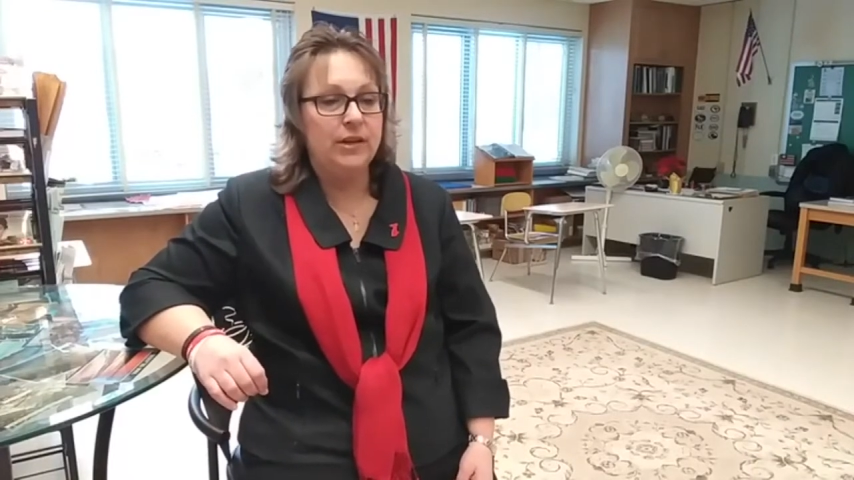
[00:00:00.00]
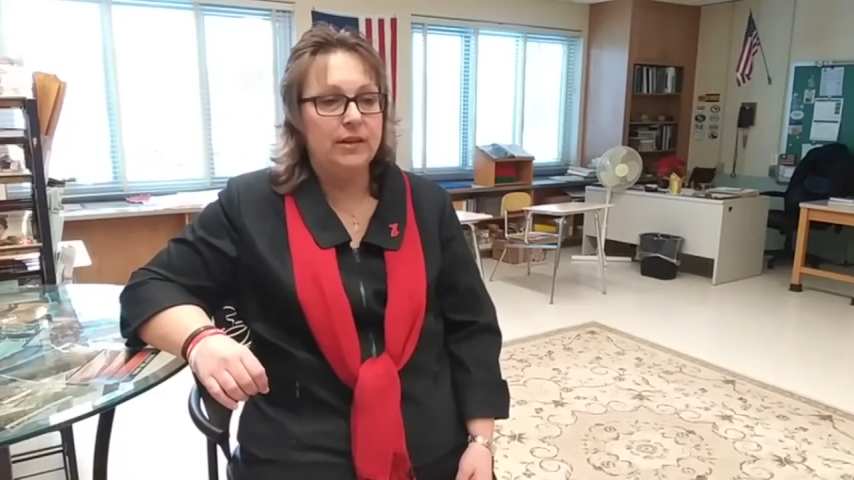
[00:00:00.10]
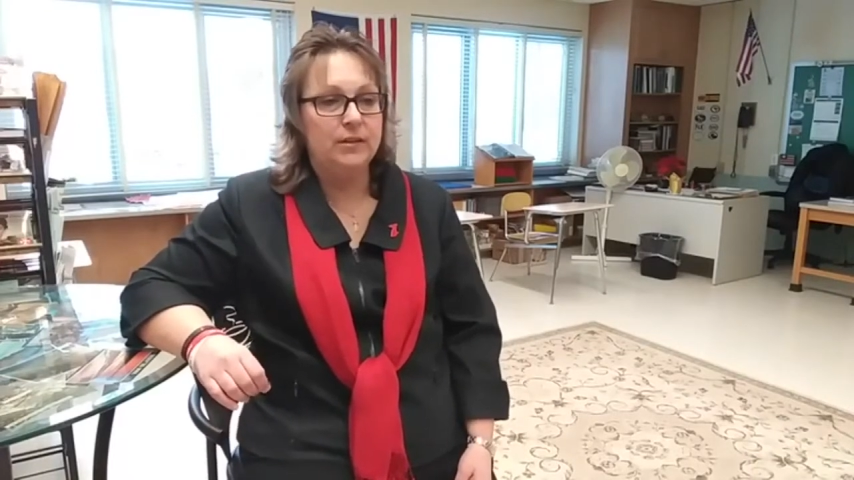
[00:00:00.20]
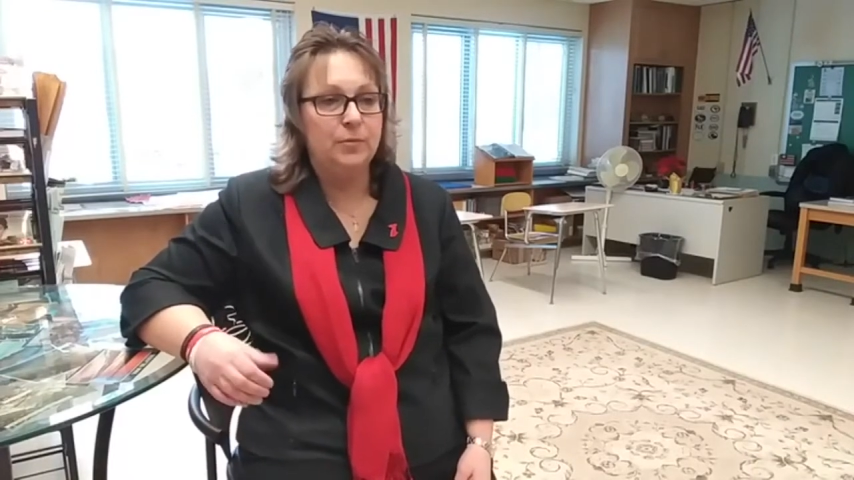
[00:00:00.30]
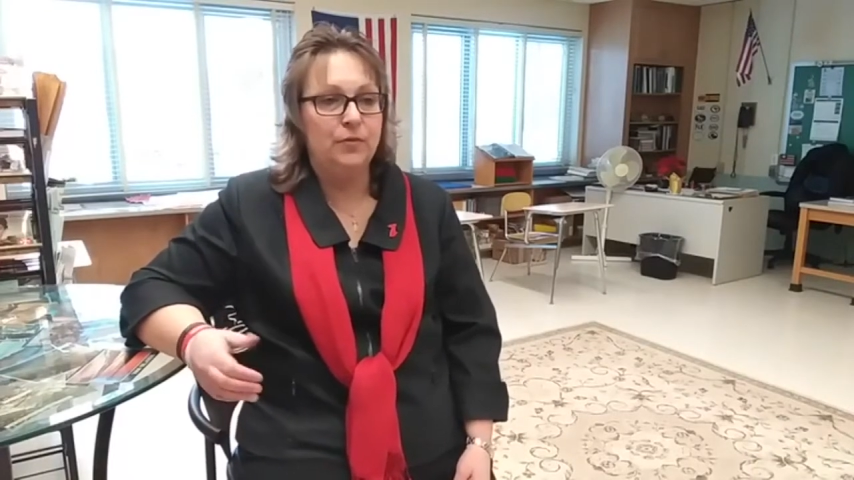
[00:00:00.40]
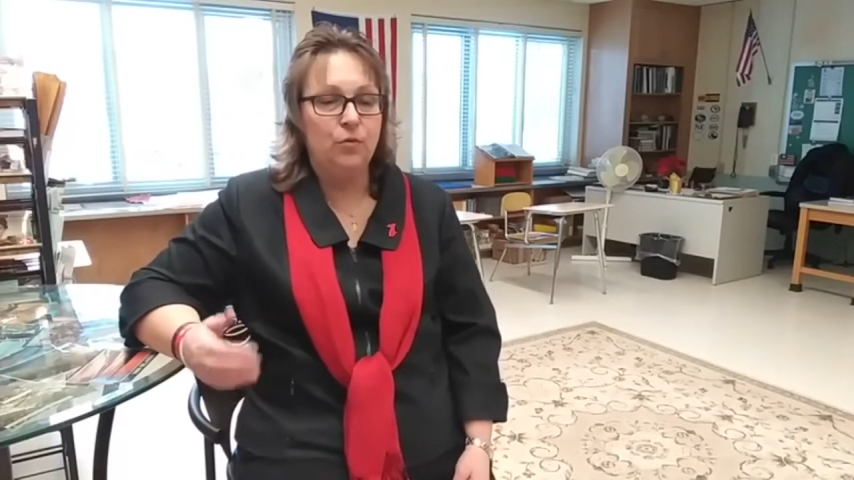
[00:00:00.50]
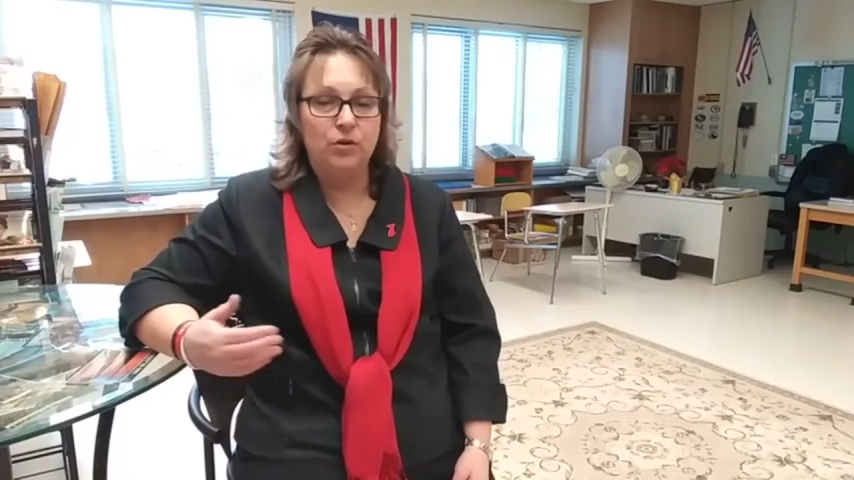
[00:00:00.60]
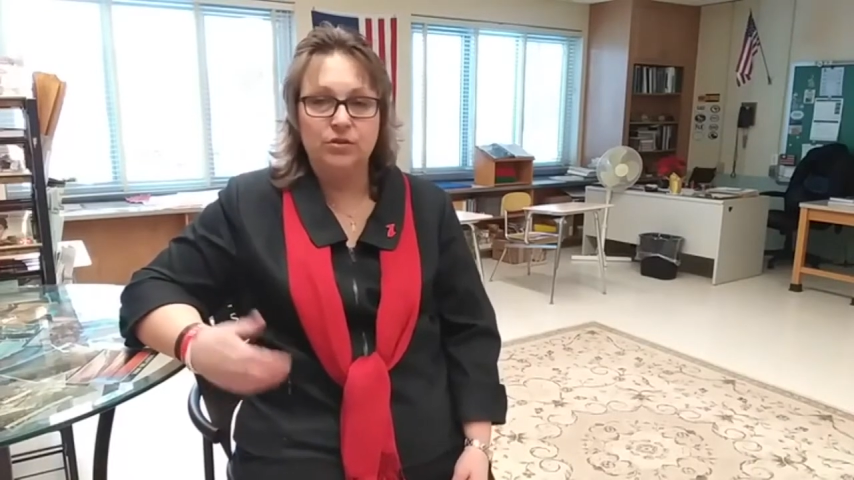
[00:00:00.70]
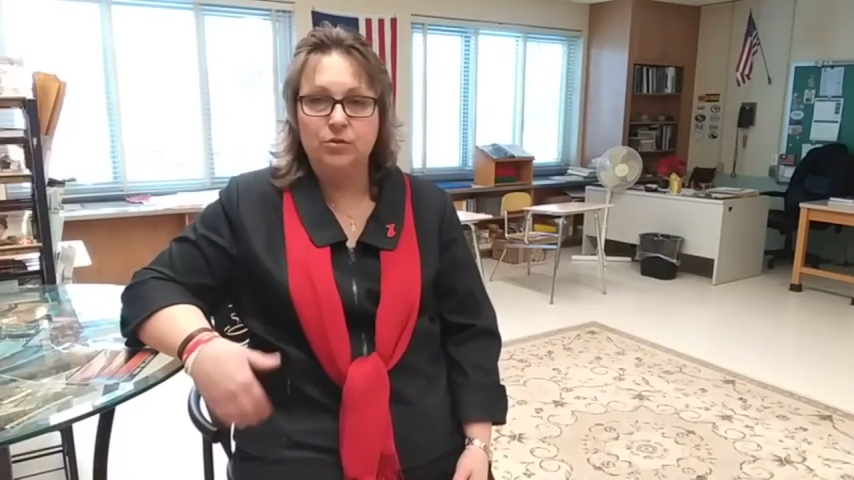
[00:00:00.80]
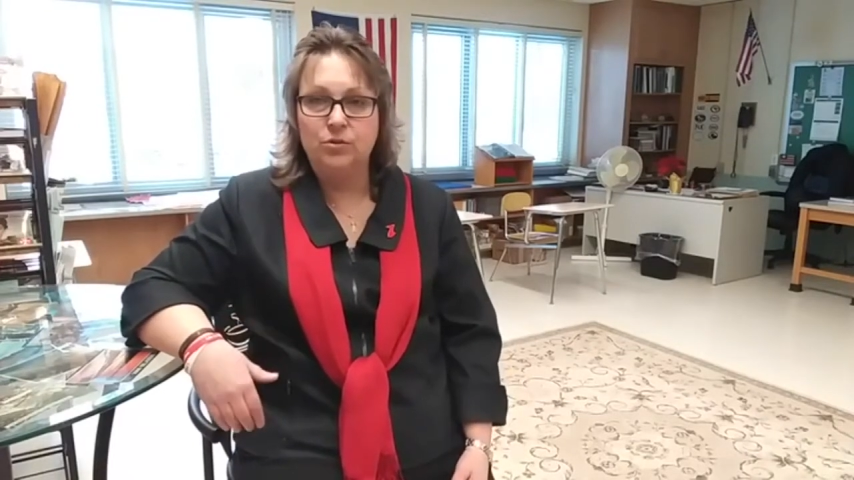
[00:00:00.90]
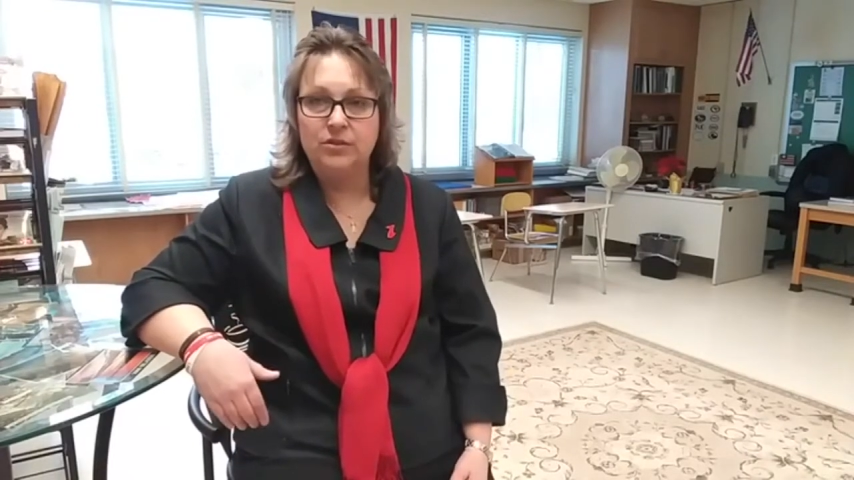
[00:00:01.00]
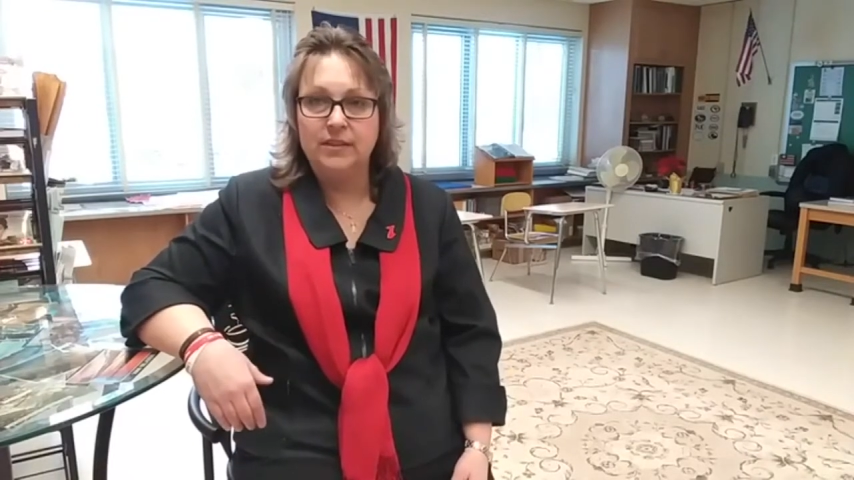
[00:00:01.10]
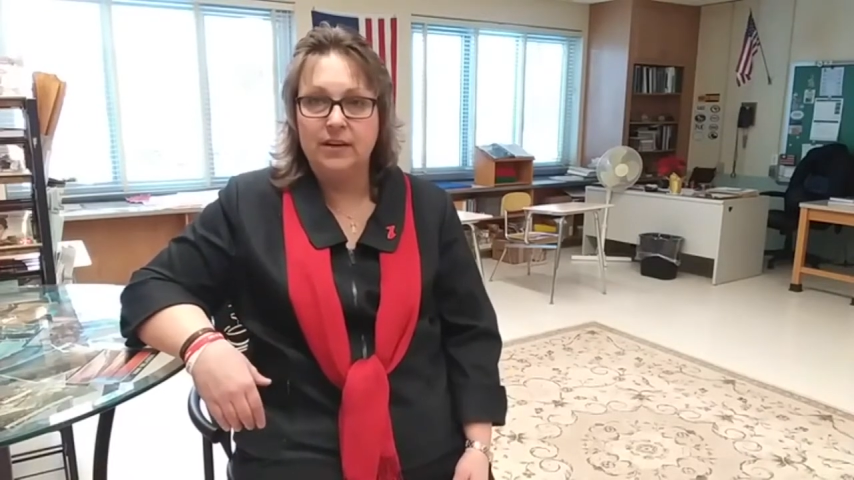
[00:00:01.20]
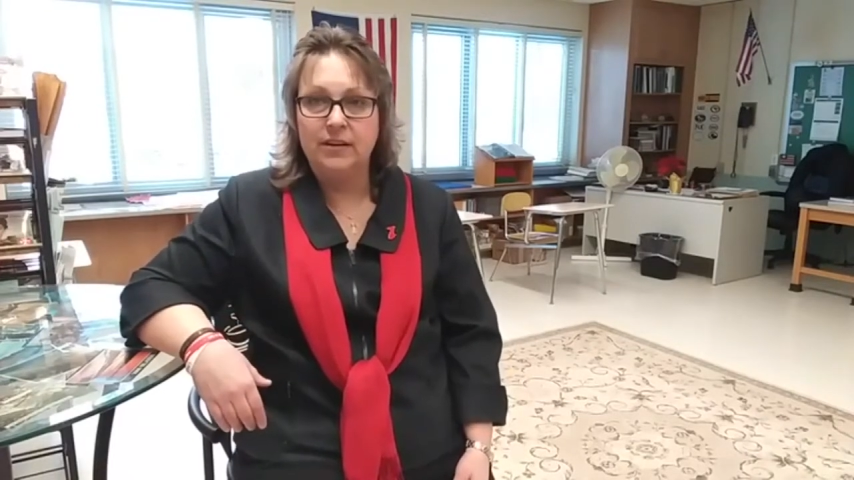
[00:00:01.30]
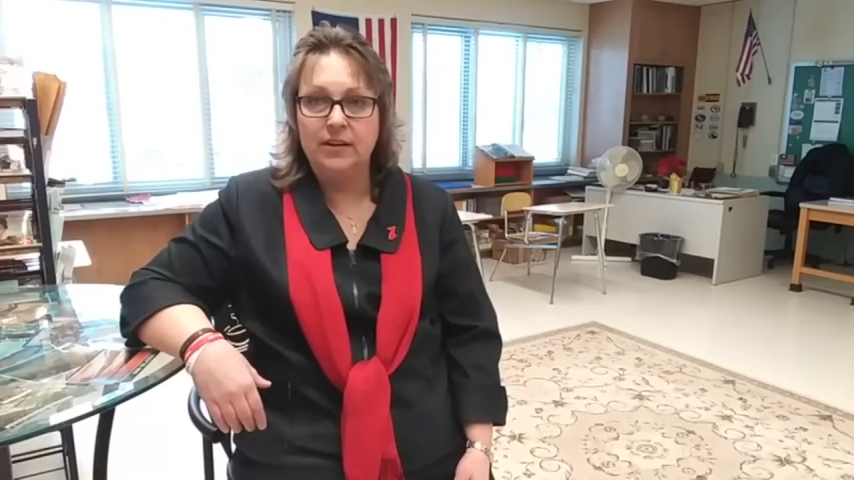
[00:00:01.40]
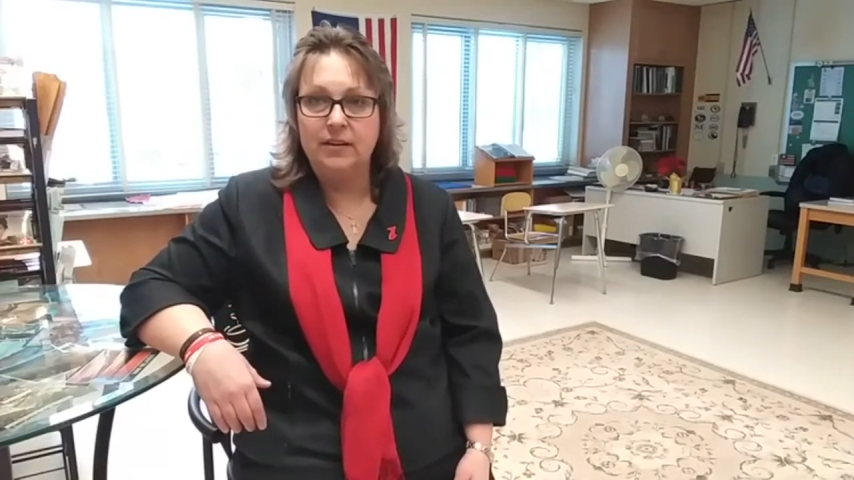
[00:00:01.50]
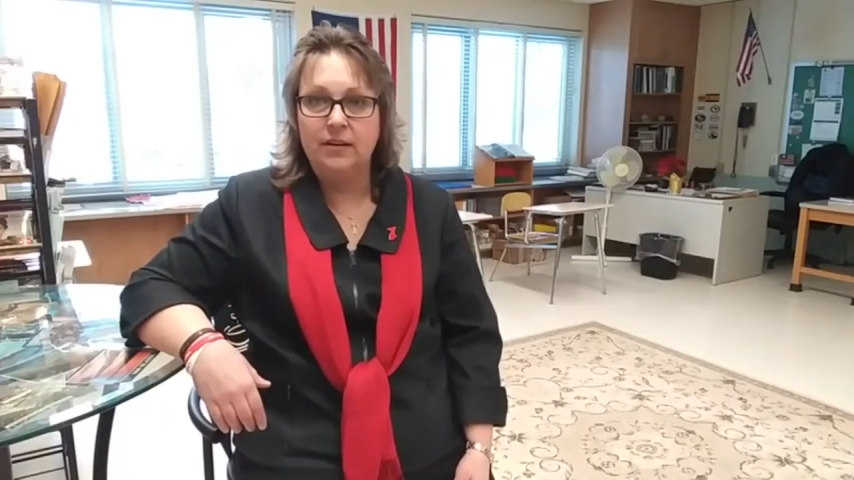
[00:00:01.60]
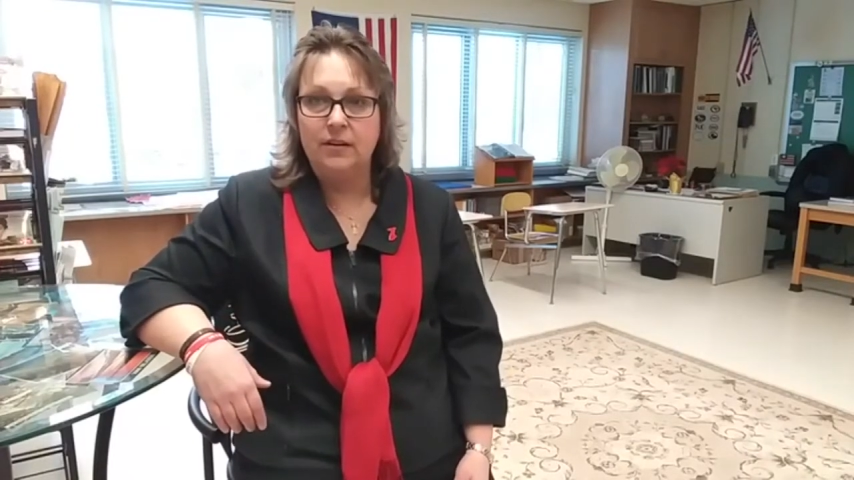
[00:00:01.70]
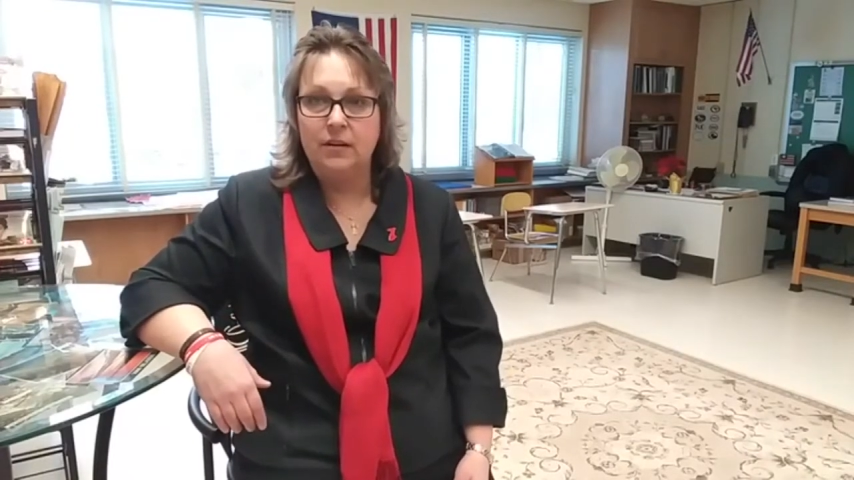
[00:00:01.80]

is before school started,